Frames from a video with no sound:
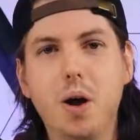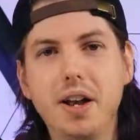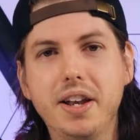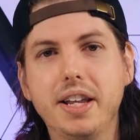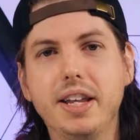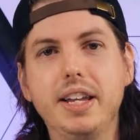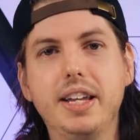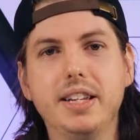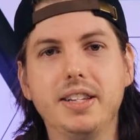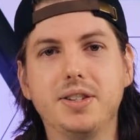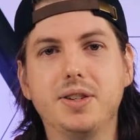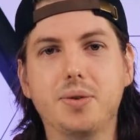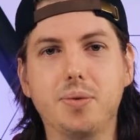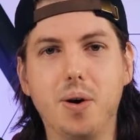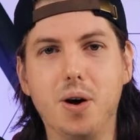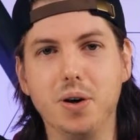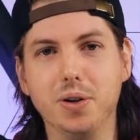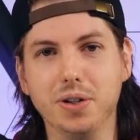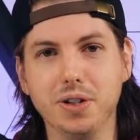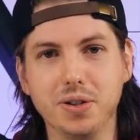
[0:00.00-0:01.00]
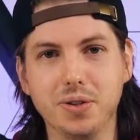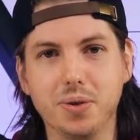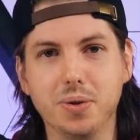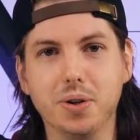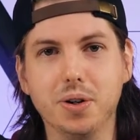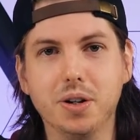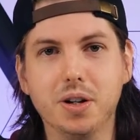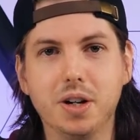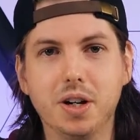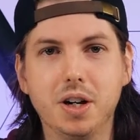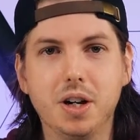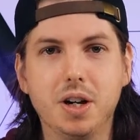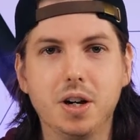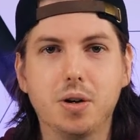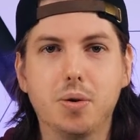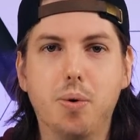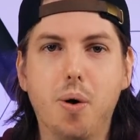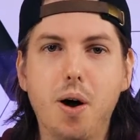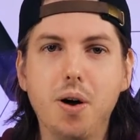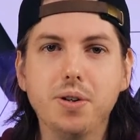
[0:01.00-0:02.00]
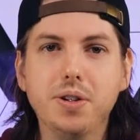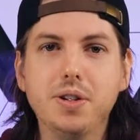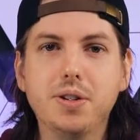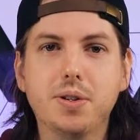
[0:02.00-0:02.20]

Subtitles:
what is Quality Score? Quality